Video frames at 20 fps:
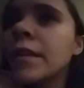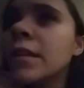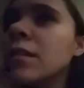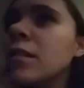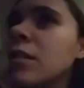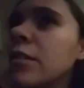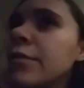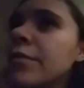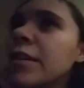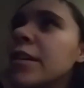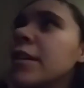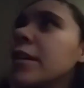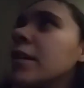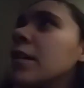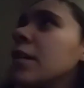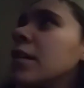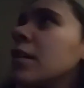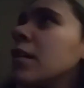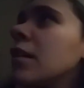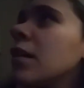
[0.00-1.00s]
I don't know if I.
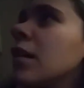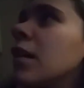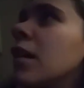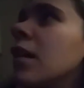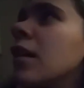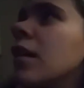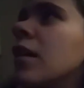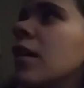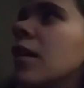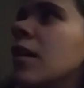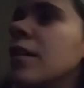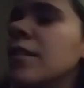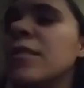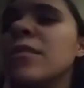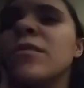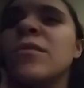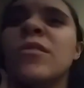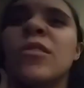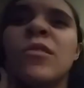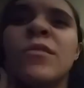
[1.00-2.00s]
Breed them to look not I like
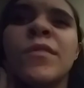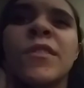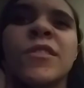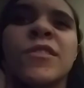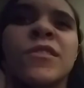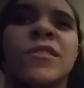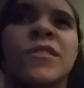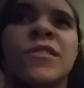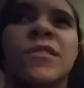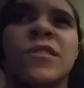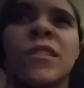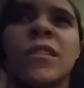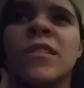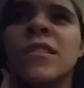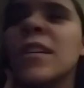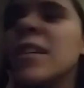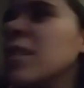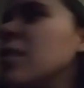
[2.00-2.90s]
don't that. know if I should start.